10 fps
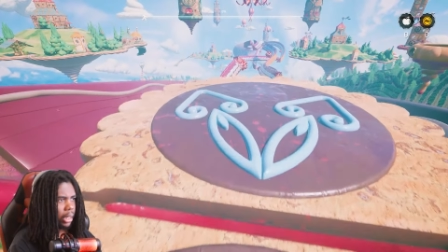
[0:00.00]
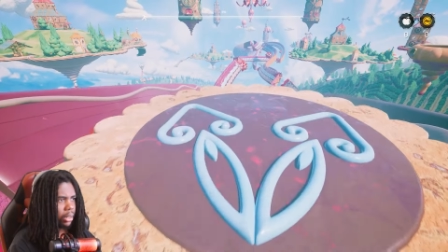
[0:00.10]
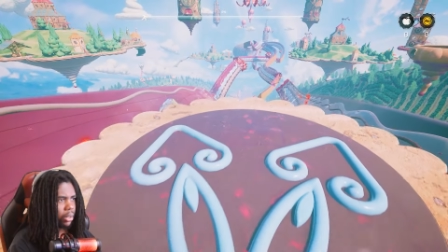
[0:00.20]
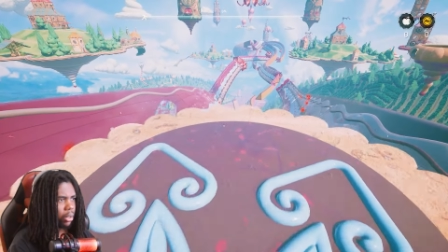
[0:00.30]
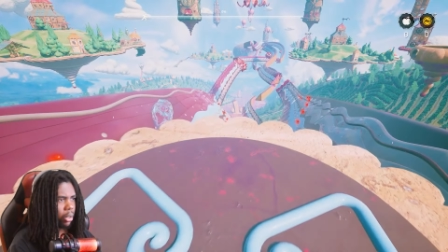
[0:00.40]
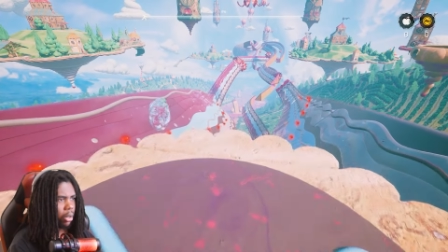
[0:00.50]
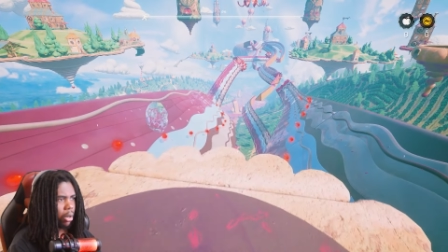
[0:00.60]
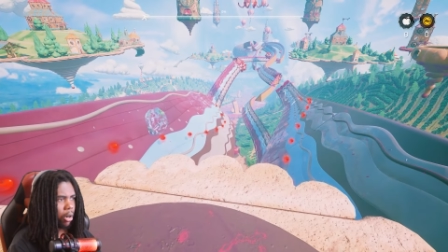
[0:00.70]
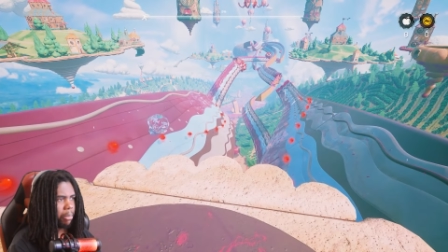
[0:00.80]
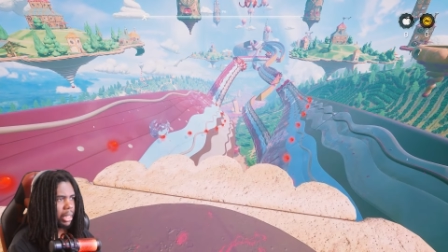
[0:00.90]
I just heard her
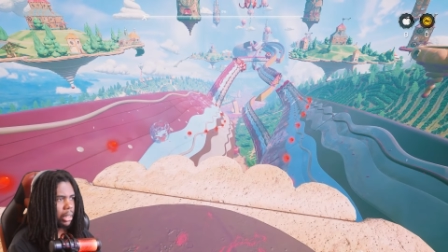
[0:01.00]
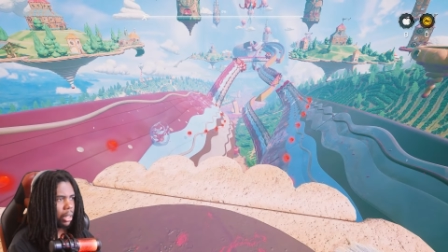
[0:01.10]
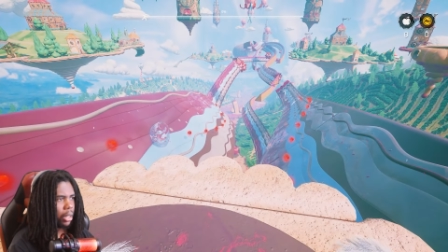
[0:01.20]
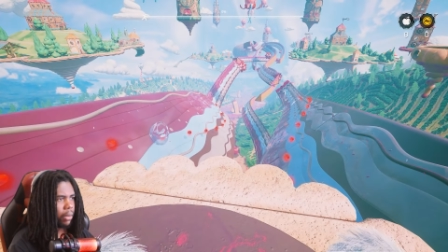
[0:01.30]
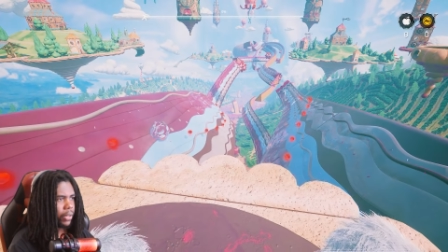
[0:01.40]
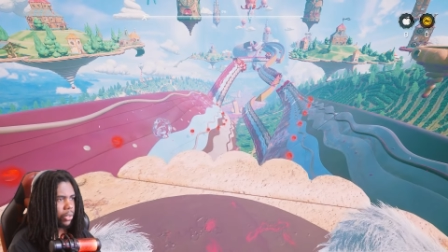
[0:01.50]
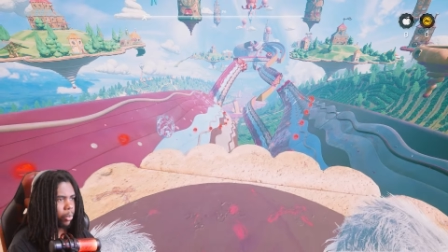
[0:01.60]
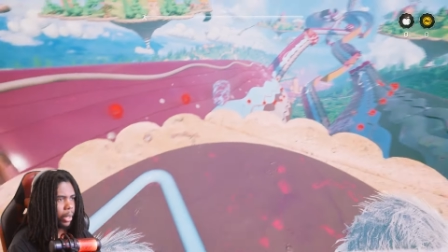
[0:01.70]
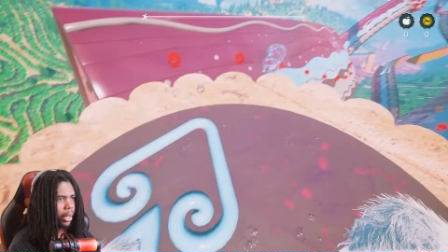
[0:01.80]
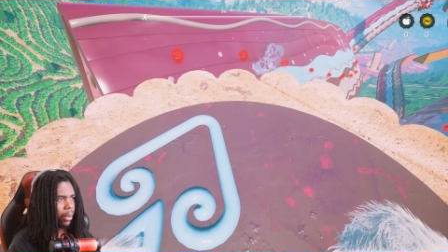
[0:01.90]
call me love as
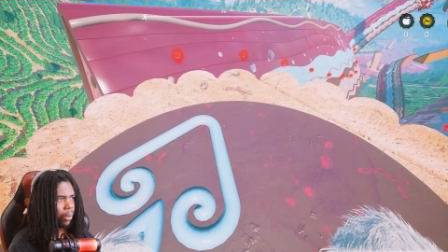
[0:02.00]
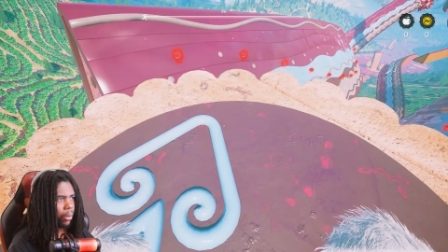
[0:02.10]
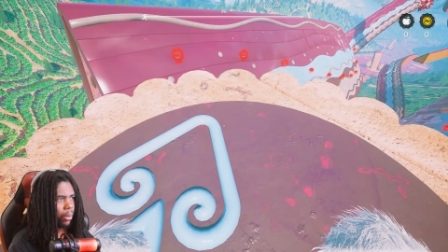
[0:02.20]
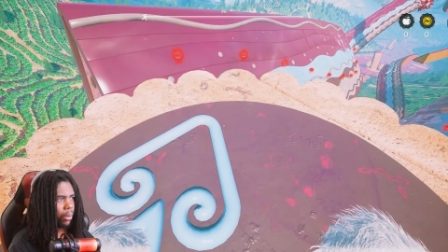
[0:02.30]
well.